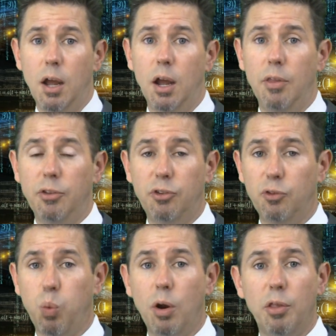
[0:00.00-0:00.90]
Uh, this
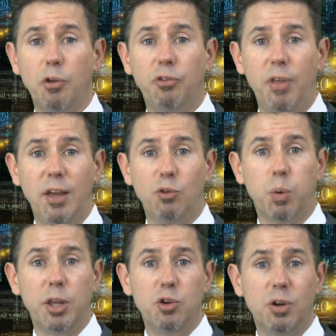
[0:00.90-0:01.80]
is one of those things
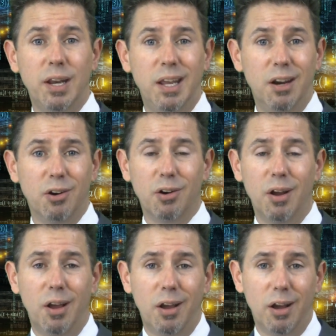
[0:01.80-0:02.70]
where you could hear
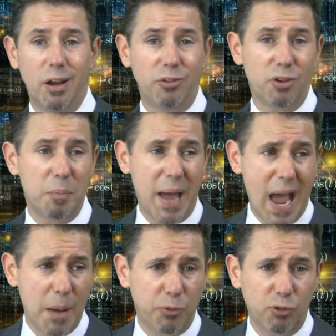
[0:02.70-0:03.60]
uh, some
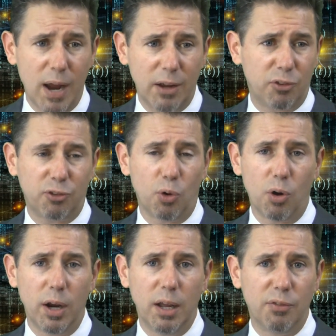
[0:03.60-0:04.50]
abstract
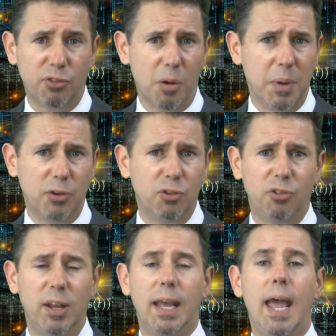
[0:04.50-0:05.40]
story of some
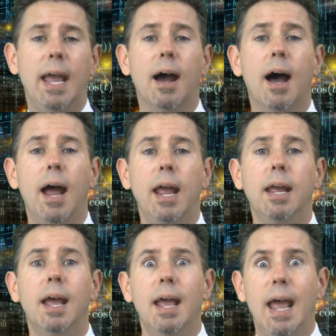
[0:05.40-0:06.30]
interesting
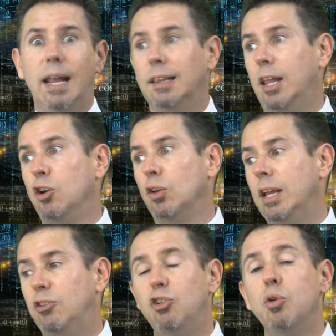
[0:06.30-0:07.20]
AI and
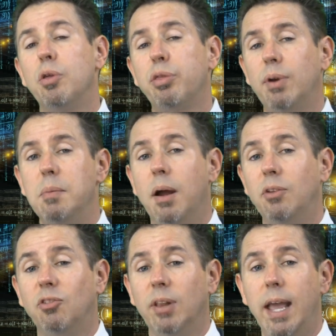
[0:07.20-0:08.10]
literally two or three
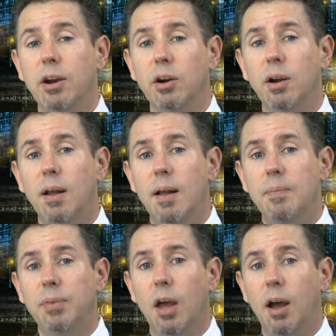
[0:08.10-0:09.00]
months later
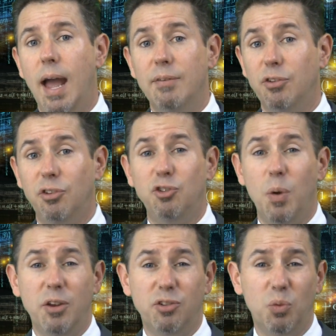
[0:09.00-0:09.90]
uh, have a
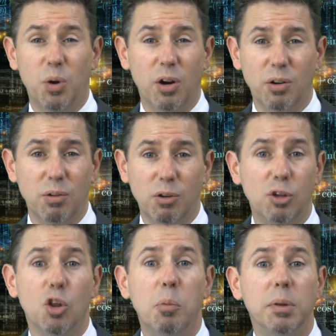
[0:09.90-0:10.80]
situation where
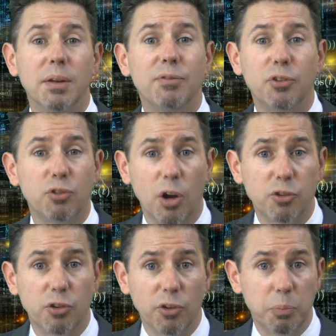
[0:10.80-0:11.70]
global
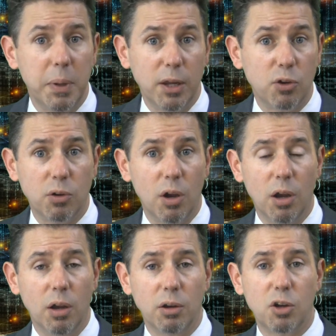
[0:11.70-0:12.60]
infrastructure is being
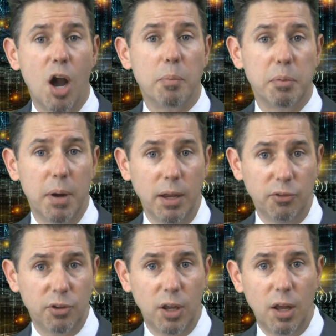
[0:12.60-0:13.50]
uh,
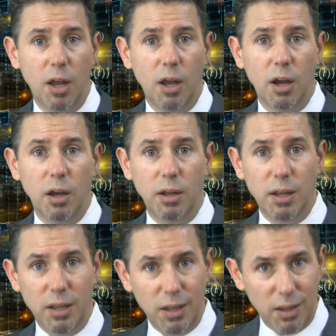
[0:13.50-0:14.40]
compromised. Uh,
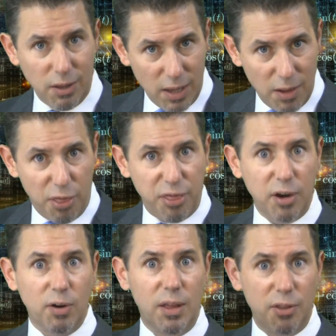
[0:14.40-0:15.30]
in
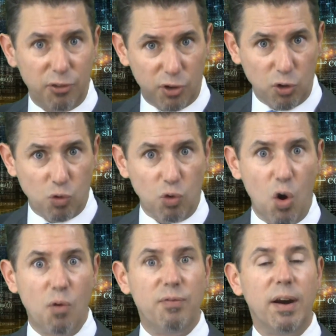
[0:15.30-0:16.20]
theory, this could
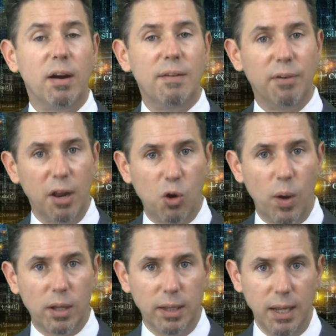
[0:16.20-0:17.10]
grow very, very
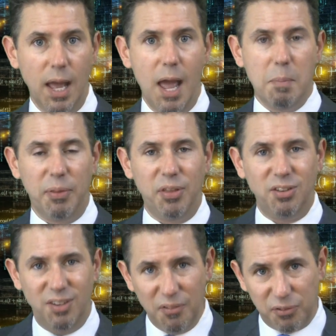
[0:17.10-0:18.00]
quickly. But the
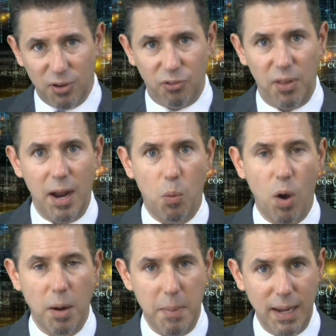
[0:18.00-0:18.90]
difference that I
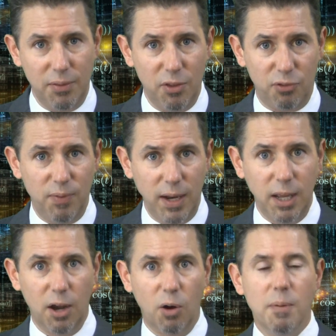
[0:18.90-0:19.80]
want to make in this
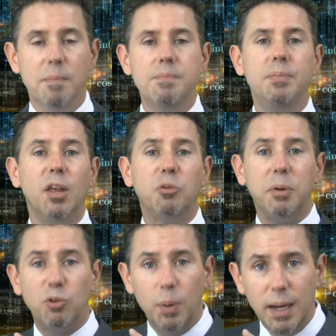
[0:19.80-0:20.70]
video is
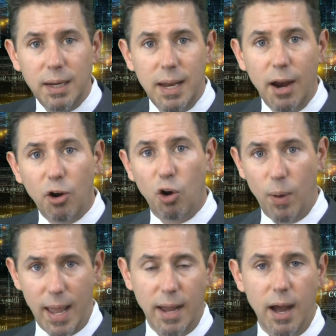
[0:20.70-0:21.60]
between
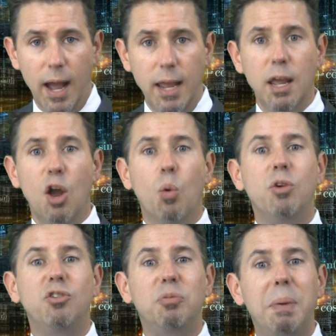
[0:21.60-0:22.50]
narrow AI,
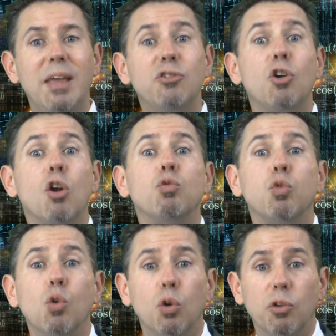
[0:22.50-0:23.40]
which is based on
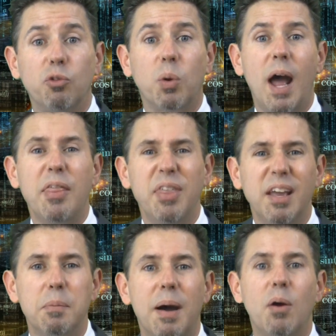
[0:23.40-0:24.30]
rules, what I
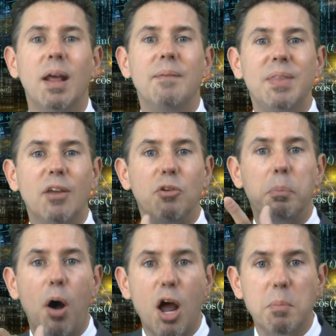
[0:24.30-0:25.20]
think about as a
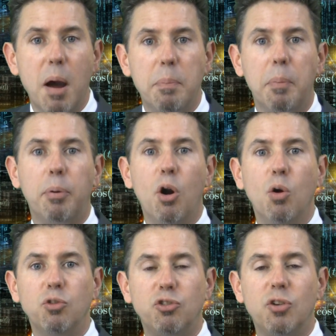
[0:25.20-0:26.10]
bottom up
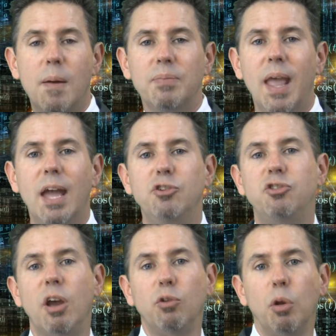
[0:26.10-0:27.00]
approach, and
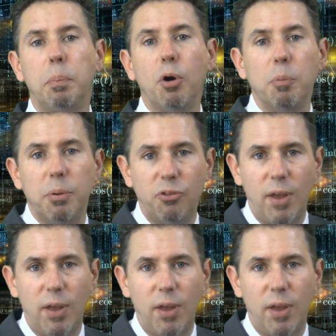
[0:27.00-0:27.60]
general purpose